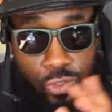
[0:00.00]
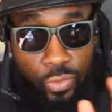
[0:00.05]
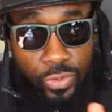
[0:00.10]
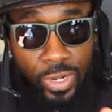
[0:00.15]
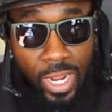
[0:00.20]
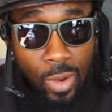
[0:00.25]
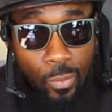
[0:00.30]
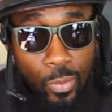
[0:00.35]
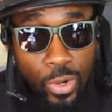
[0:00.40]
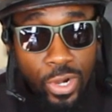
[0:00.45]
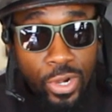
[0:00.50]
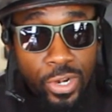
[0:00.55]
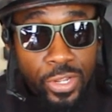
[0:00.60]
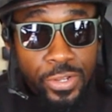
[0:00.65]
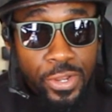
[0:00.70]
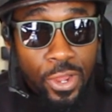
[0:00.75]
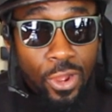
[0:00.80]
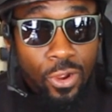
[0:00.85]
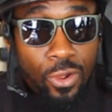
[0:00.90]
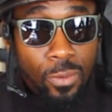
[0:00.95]
So now we're going
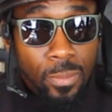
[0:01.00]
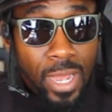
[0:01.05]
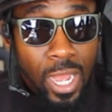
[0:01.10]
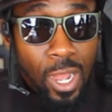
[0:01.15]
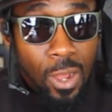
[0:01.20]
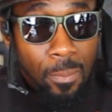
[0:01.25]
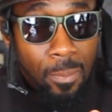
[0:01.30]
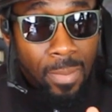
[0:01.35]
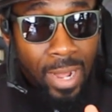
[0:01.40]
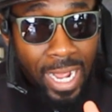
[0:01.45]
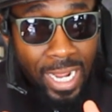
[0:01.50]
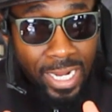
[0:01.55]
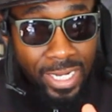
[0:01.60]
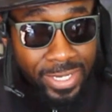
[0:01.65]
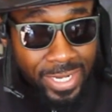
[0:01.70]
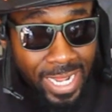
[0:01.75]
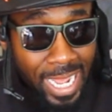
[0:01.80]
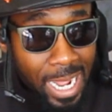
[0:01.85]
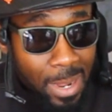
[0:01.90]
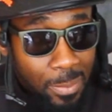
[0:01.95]
to talk about my
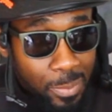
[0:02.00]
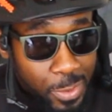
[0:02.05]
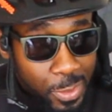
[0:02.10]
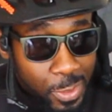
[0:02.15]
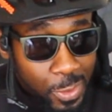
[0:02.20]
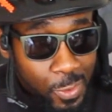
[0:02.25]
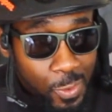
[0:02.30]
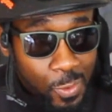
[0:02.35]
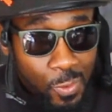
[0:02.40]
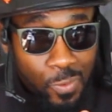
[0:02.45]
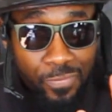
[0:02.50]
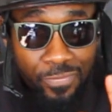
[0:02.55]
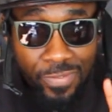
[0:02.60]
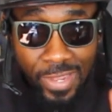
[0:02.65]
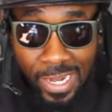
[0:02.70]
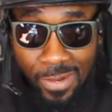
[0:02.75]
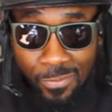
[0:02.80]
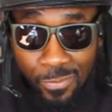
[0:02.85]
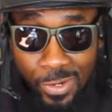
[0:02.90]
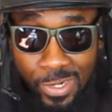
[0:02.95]
top 2
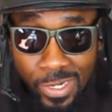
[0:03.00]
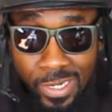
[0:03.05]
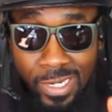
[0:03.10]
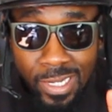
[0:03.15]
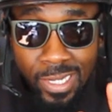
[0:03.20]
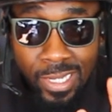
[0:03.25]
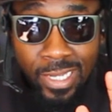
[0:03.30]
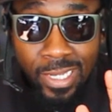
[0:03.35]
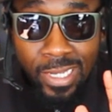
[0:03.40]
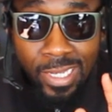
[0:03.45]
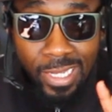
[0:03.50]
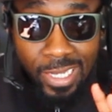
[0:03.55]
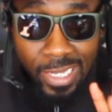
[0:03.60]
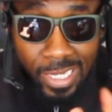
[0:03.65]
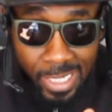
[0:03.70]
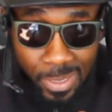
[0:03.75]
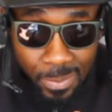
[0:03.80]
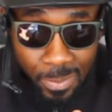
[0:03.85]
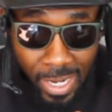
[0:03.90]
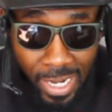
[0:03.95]
favorite
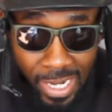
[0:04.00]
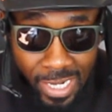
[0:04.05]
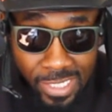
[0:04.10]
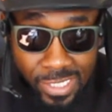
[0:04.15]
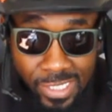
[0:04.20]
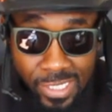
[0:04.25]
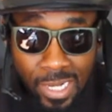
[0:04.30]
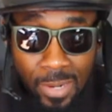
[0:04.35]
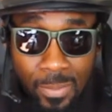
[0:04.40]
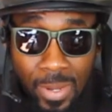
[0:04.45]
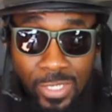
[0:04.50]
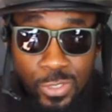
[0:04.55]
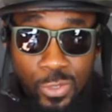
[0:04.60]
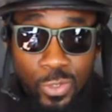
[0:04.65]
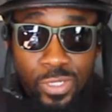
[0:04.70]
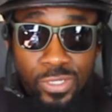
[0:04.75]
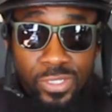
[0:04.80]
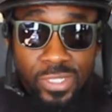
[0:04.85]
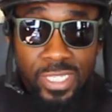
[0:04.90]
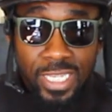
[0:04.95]
e-bikes. As
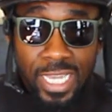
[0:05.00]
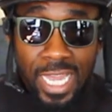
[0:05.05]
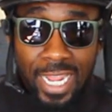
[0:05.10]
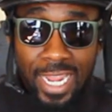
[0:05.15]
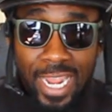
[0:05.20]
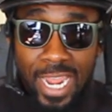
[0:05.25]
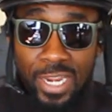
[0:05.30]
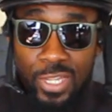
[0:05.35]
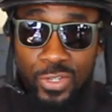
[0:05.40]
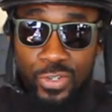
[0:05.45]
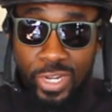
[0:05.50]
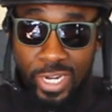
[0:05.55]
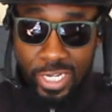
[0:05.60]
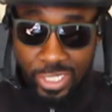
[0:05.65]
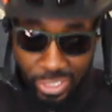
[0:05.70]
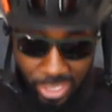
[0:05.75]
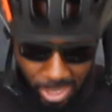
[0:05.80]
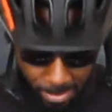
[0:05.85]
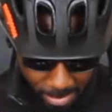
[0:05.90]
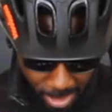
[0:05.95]
you can see, I kind of
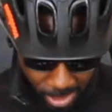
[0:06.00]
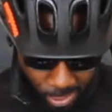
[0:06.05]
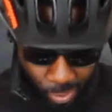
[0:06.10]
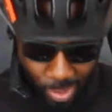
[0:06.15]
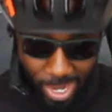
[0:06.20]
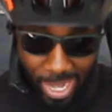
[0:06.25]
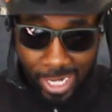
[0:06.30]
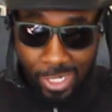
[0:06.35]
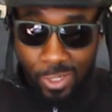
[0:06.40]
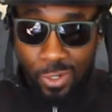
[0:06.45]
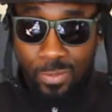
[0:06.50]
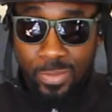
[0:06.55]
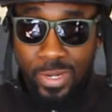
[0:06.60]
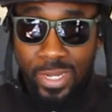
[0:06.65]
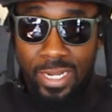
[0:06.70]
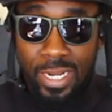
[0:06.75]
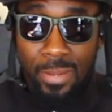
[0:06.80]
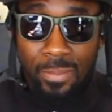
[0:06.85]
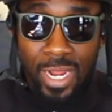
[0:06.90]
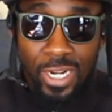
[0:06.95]
changed up my swag a little
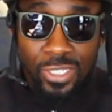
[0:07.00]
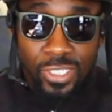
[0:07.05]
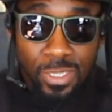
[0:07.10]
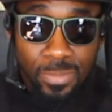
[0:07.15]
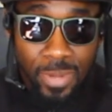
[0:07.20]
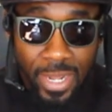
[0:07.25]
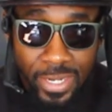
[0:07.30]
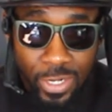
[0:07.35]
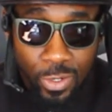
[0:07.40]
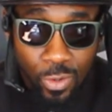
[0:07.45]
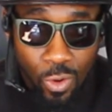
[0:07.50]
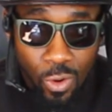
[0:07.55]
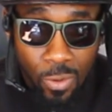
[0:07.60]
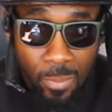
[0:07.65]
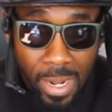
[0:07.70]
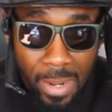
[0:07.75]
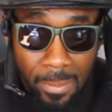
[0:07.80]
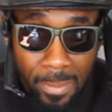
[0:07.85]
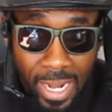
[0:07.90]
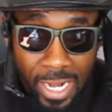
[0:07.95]
bit. I'm actually about to go
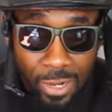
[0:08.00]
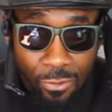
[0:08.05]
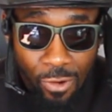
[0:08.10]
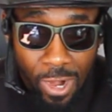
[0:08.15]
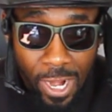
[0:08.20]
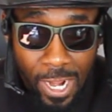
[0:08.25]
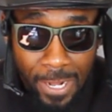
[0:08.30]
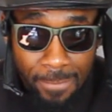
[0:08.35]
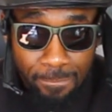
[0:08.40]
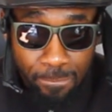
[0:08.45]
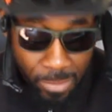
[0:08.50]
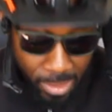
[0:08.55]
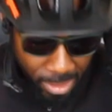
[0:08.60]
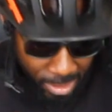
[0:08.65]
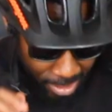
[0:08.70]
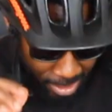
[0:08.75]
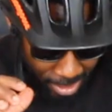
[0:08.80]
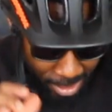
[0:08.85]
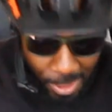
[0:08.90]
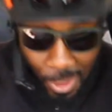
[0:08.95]
on my bike ride
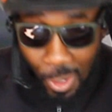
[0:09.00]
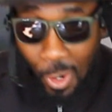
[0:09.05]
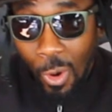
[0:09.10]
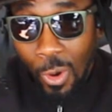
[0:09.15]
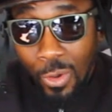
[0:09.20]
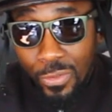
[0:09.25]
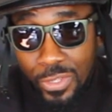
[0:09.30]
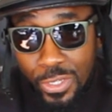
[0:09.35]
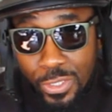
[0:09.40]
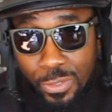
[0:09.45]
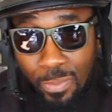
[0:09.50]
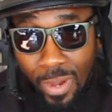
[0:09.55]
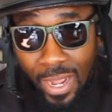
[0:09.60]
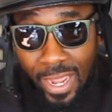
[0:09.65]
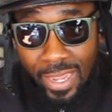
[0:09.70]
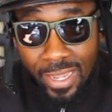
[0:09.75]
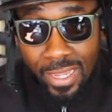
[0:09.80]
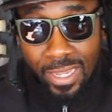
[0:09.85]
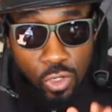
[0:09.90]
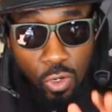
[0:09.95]
on this
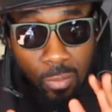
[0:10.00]
bike.